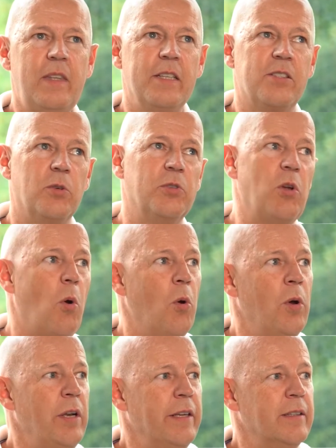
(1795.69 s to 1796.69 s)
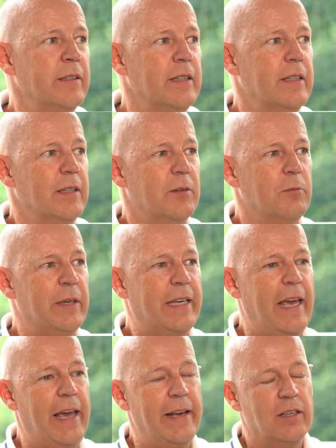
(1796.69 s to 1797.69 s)
So the earlier we
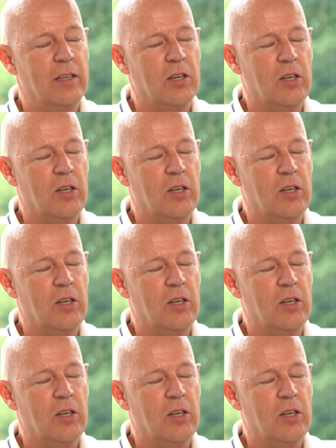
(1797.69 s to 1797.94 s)
can